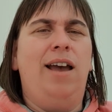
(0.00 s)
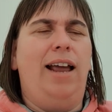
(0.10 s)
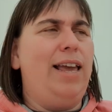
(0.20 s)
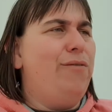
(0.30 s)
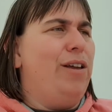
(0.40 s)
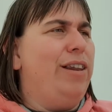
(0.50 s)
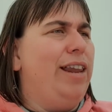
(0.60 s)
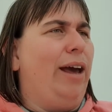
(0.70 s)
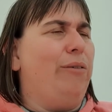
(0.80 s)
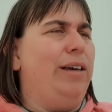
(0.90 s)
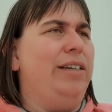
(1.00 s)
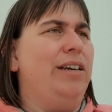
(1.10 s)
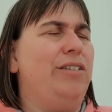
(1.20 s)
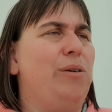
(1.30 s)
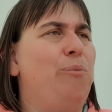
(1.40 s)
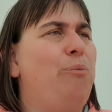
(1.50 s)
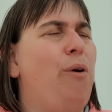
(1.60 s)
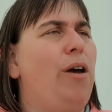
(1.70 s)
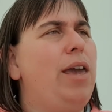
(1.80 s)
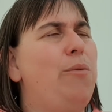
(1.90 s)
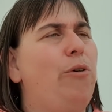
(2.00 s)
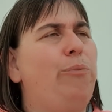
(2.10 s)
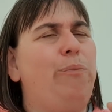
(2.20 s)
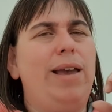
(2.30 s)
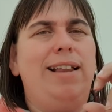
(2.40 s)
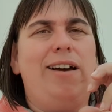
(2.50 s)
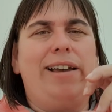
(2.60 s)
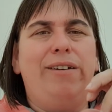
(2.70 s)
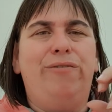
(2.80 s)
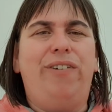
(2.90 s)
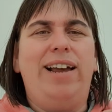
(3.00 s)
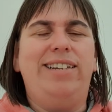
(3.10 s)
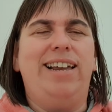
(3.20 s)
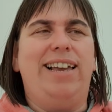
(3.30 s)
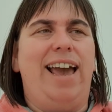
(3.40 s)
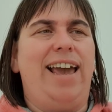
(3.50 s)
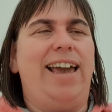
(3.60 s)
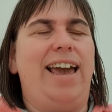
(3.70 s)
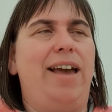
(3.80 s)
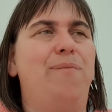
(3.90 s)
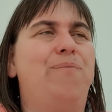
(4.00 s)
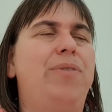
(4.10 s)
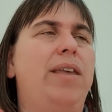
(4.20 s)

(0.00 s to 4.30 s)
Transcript: and even now he doesn't, but he would be, like, investigating.